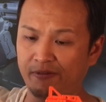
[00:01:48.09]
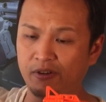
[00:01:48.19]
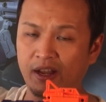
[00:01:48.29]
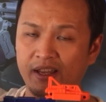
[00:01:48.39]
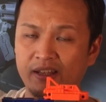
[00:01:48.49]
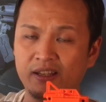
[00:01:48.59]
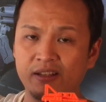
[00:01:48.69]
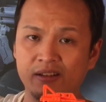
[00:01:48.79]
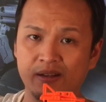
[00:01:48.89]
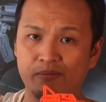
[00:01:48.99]
your hand
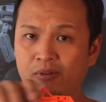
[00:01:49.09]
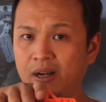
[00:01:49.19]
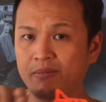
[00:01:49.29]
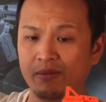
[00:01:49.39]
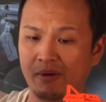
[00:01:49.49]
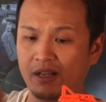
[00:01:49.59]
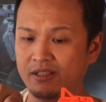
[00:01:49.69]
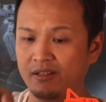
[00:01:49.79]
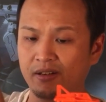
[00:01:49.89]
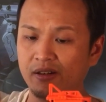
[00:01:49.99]
here and prime the
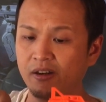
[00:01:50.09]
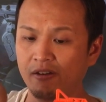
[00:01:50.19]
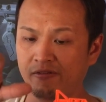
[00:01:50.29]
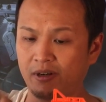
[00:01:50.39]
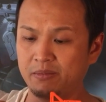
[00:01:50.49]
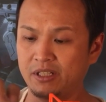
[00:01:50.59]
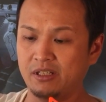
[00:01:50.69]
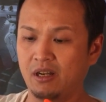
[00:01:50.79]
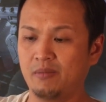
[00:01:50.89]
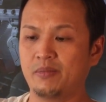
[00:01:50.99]
blaster from the
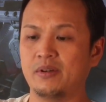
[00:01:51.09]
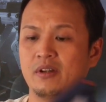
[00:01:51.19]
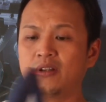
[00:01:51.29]
top.